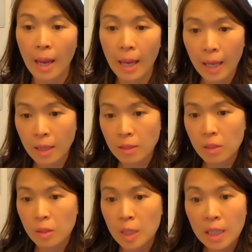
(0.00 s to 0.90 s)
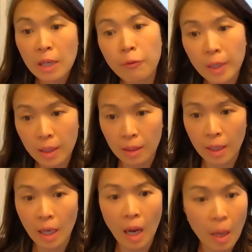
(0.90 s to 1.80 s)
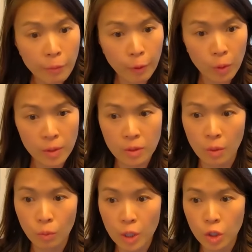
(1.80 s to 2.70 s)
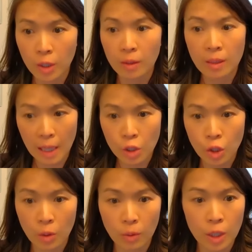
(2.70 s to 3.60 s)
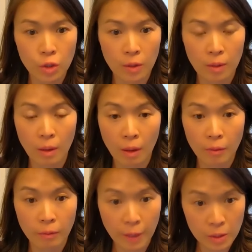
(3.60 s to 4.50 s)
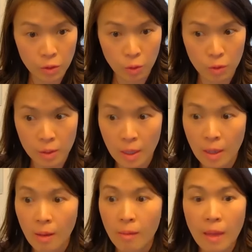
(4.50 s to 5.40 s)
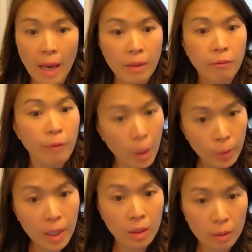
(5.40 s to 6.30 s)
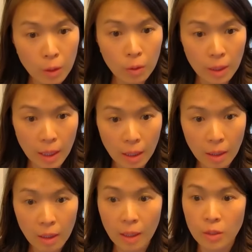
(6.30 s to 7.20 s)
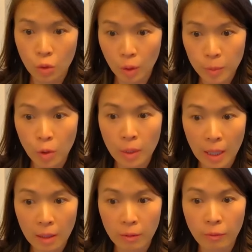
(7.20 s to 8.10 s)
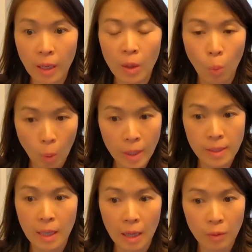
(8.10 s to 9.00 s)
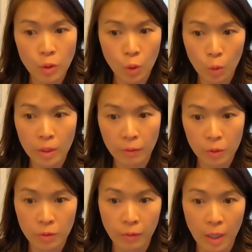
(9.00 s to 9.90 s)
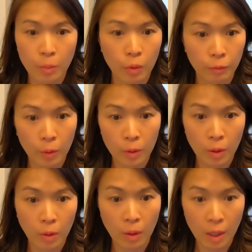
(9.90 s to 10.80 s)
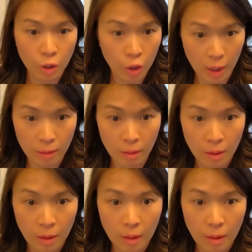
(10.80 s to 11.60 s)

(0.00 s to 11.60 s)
And significantly, I'm focused on reaching the next generation of investors that very clearly is crypto native and wants to have a total diversified portfolio on chain.